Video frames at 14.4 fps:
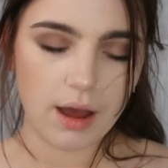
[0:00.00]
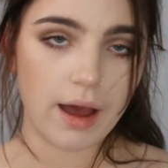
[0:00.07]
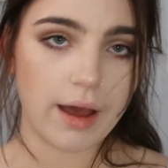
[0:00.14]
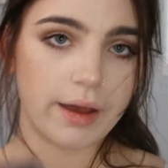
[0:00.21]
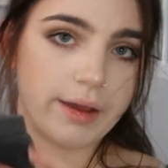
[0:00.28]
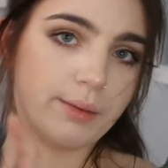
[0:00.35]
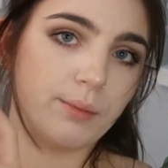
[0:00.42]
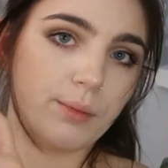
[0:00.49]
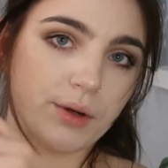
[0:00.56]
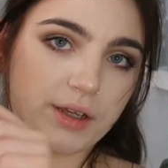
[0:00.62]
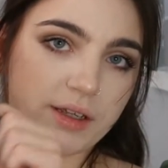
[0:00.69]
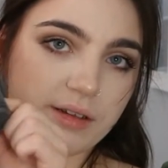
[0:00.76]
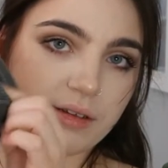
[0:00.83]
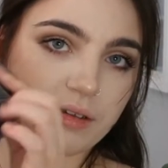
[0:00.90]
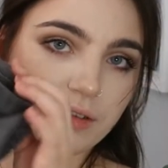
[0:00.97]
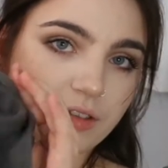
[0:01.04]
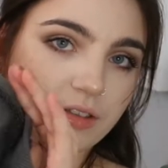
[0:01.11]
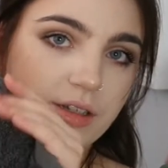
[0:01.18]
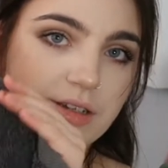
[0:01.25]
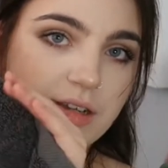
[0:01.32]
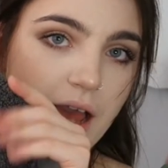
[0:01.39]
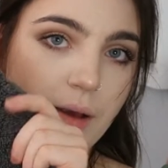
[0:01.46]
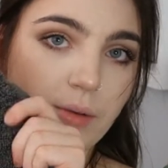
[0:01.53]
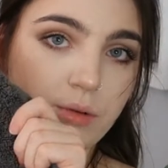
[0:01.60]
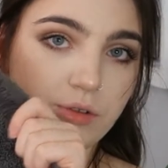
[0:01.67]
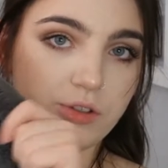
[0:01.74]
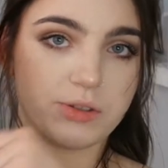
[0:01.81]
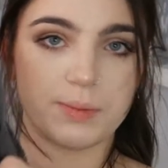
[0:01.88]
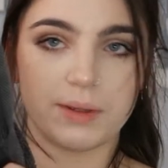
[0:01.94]
I wanted just a towel
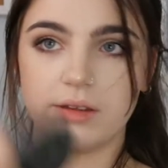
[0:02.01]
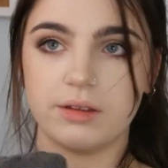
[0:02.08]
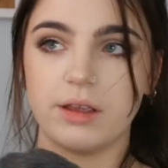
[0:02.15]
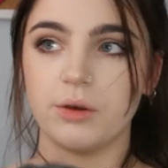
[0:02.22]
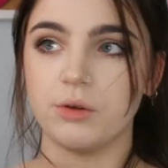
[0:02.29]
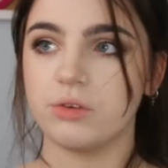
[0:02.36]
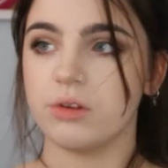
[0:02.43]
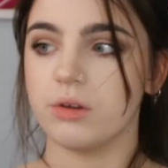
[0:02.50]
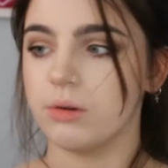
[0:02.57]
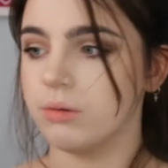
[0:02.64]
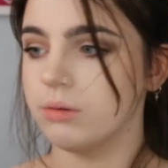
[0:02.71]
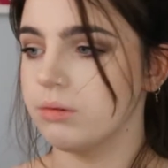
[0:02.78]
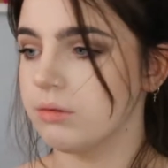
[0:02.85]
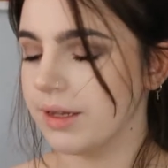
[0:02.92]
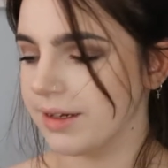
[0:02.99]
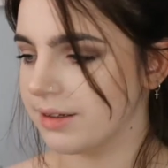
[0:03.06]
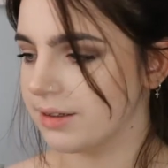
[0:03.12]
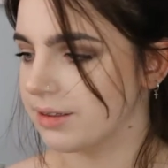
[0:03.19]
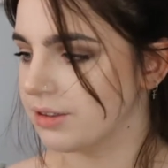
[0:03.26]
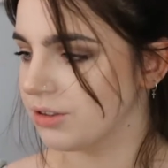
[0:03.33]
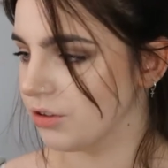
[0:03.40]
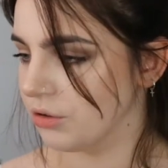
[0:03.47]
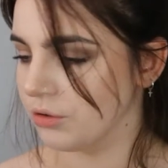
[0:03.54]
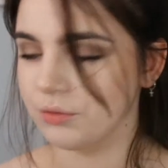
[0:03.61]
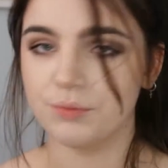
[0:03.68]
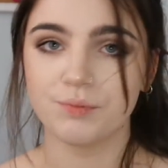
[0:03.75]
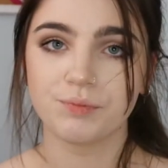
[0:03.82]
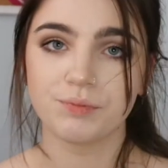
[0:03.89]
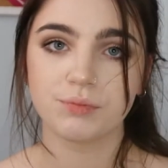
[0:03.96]
just because I also like to
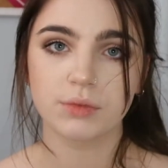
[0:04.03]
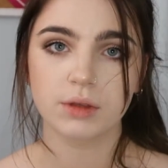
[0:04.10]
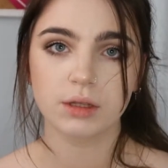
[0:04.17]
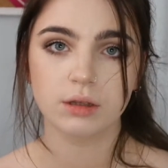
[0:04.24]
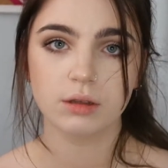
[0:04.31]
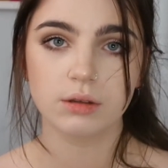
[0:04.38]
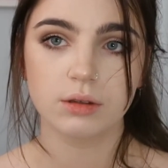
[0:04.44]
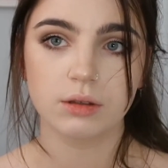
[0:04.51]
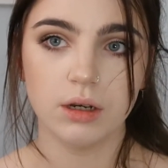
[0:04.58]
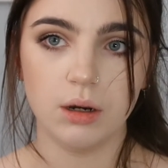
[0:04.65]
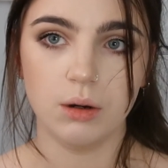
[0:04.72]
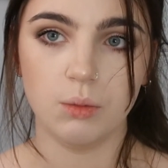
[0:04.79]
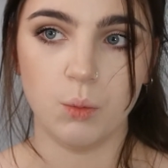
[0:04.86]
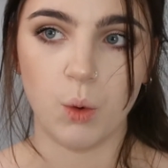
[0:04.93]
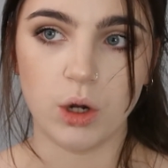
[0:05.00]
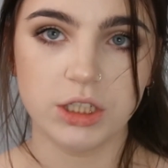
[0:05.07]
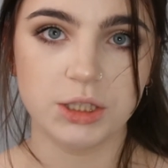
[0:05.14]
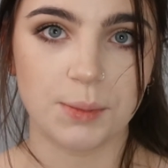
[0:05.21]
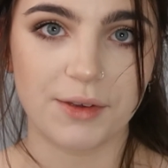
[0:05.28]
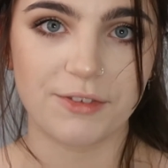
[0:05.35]
wash my